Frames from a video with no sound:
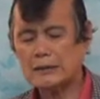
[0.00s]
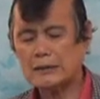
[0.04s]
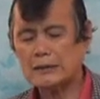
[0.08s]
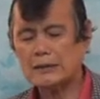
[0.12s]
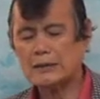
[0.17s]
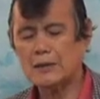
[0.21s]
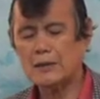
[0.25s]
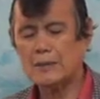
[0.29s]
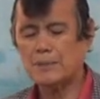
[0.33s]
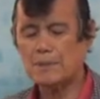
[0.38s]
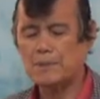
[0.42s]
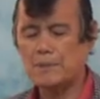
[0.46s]

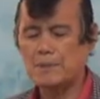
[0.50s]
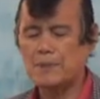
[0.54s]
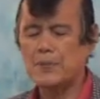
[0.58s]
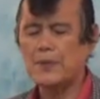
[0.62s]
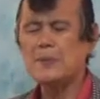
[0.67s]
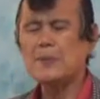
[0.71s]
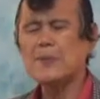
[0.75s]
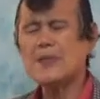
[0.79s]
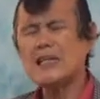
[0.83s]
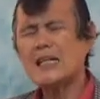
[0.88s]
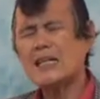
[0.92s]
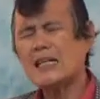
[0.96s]
the
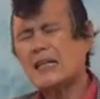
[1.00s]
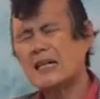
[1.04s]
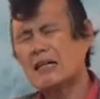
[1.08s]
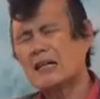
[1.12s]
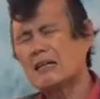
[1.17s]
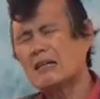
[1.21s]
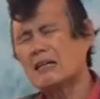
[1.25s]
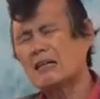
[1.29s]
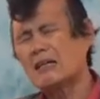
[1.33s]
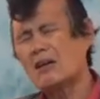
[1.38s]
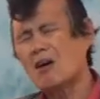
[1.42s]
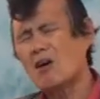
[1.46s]

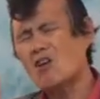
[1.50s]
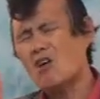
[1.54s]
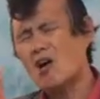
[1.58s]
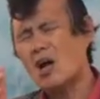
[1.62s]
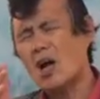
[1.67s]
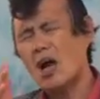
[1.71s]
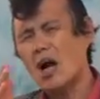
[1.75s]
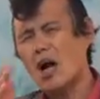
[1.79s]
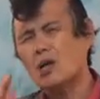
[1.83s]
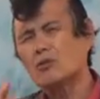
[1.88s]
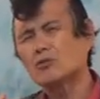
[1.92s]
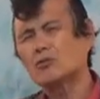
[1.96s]
biblical
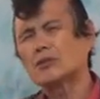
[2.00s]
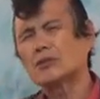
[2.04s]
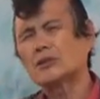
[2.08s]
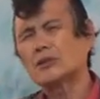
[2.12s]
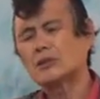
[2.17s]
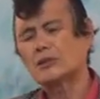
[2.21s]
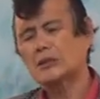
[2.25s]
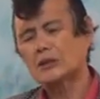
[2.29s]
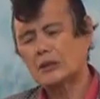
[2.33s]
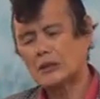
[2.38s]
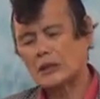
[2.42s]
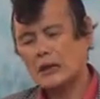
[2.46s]
account
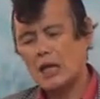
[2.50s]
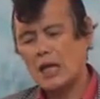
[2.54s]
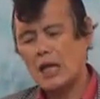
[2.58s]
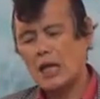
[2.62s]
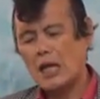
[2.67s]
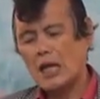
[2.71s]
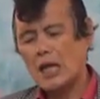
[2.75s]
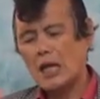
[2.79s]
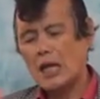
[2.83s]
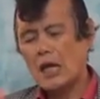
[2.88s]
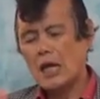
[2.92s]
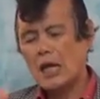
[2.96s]

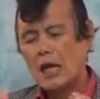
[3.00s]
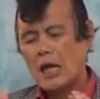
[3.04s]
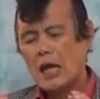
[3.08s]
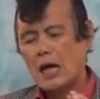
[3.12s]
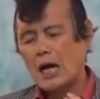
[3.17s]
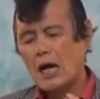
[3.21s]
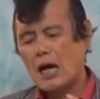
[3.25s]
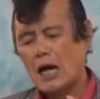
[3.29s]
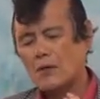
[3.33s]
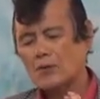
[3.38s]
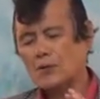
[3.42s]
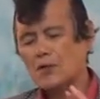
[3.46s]

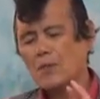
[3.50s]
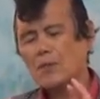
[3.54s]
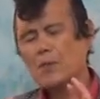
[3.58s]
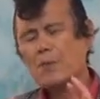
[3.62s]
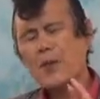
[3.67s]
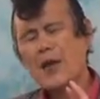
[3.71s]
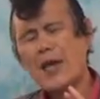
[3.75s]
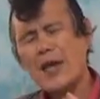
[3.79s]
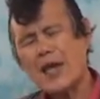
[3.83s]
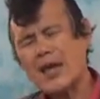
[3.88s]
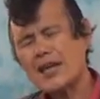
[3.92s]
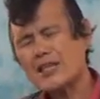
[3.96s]
of the
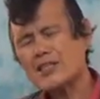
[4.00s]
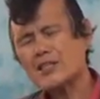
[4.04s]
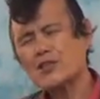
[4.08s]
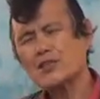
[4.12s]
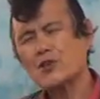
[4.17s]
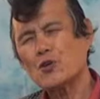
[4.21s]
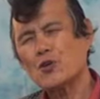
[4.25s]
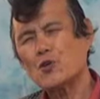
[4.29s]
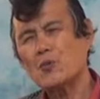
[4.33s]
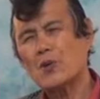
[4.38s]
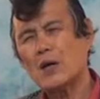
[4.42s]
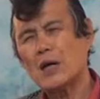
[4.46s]

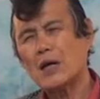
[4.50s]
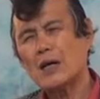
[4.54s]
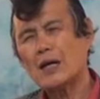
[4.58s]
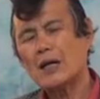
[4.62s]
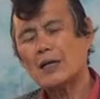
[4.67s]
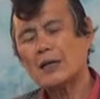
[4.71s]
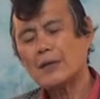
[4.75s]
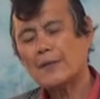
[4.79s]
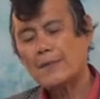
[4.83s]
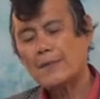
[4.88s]
Passover